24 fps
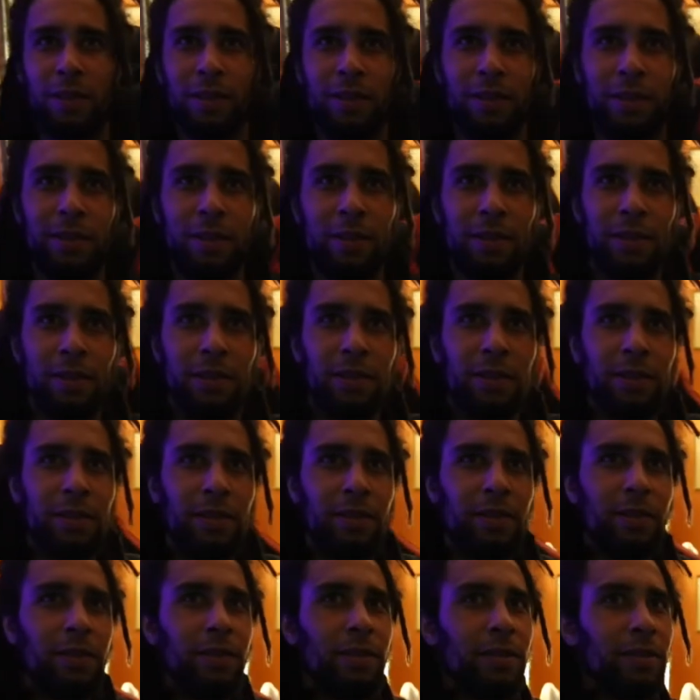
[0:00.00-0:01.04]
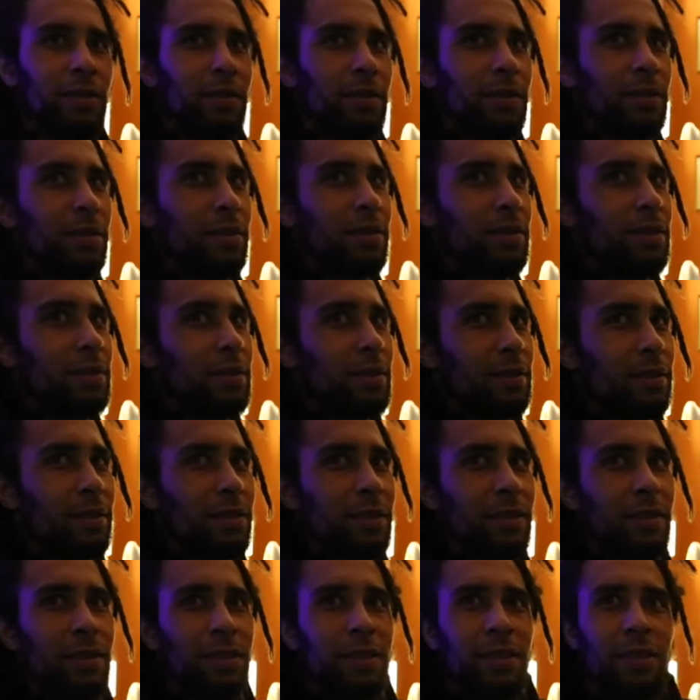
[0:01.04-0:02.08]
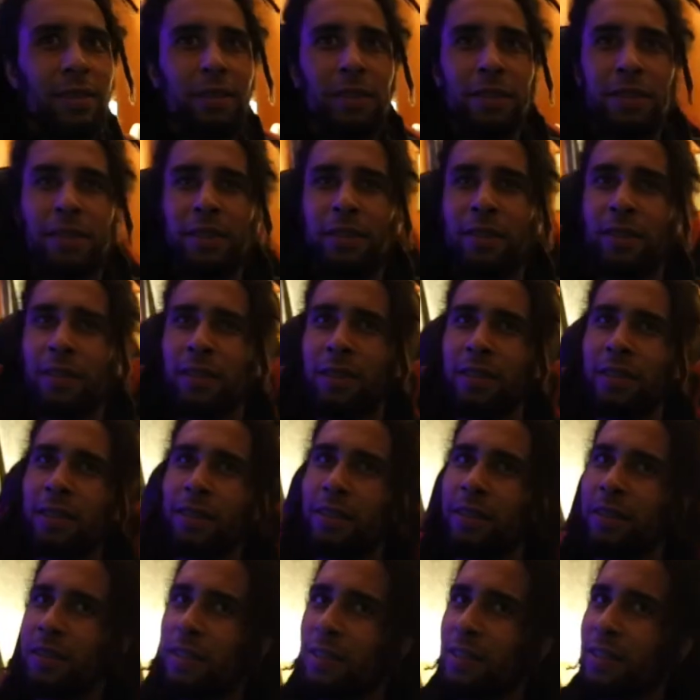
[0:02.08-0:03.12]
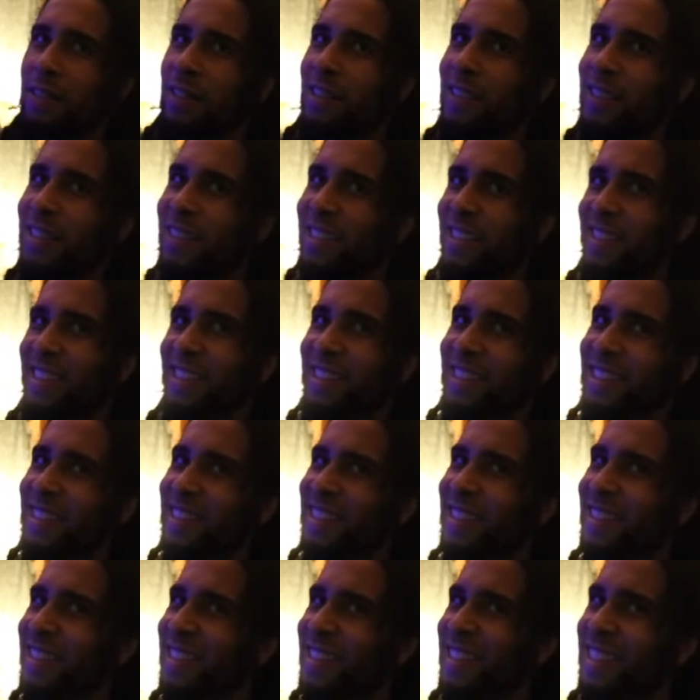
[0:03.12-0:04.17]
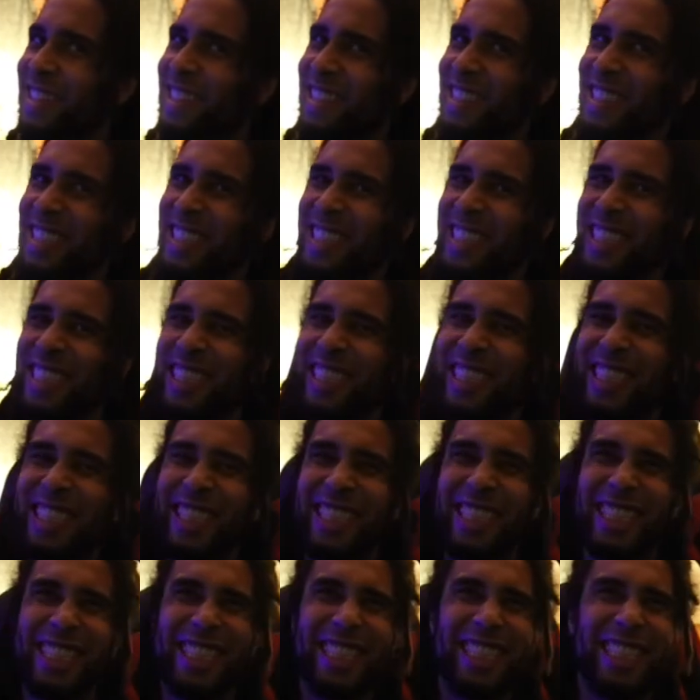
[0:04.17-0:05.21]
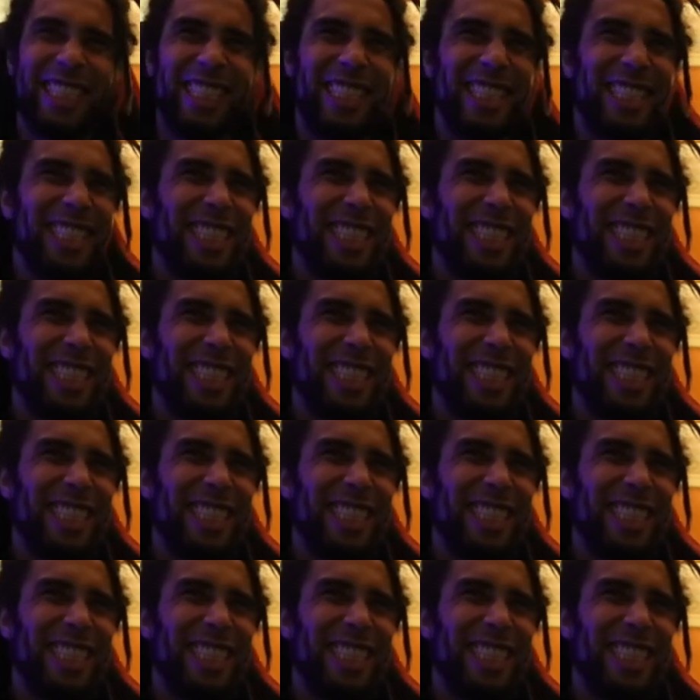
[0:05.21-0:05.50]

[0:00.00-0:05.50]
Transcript: (no one is talking)